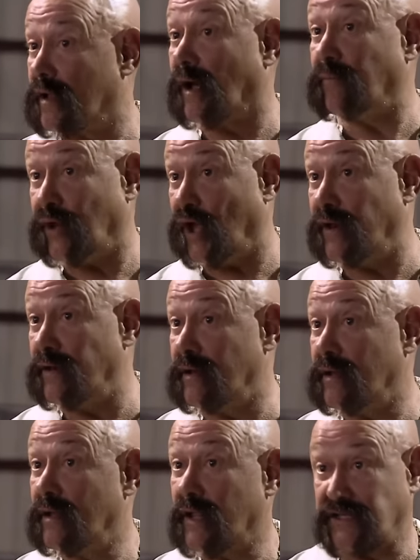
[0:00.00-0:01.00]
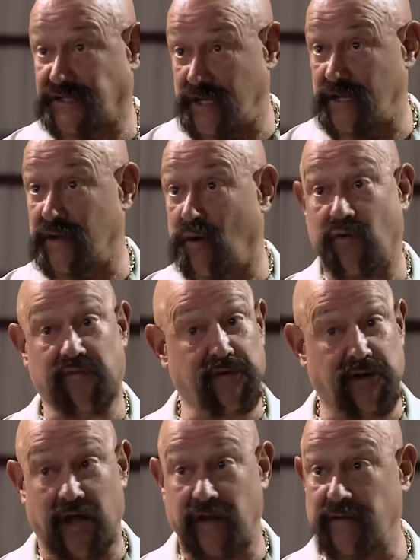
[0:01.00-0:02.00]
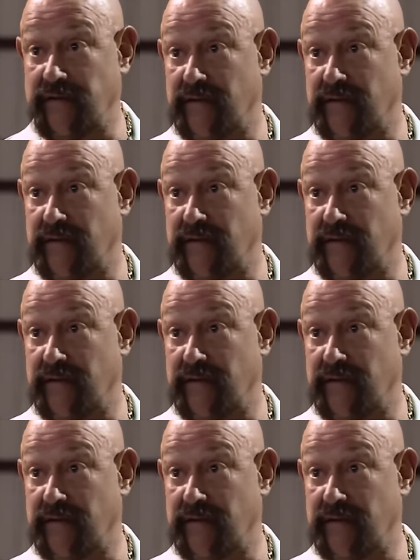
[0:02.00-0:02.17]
I'm done. That's it. Over. Done.